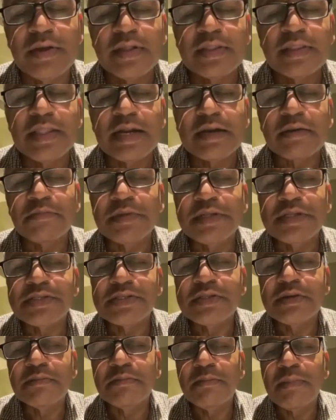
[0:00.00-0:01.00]
That
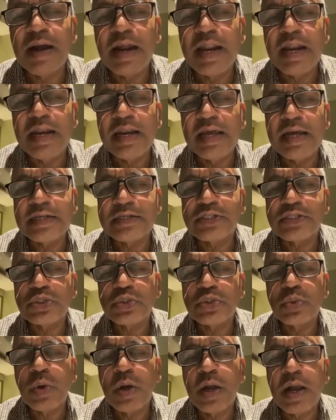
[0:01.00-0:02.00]
means the mind has
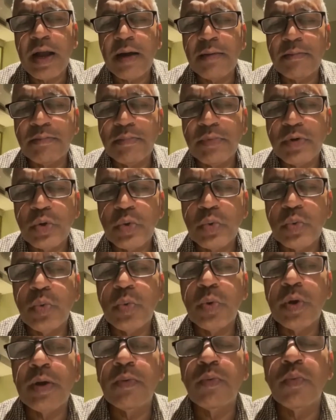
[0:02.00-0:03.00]
to come
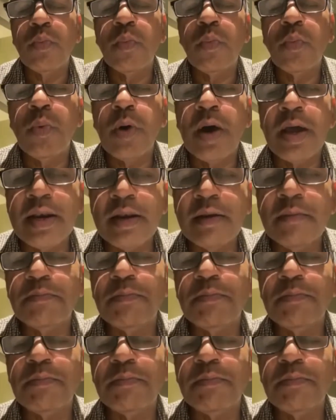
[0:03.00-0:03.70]
to one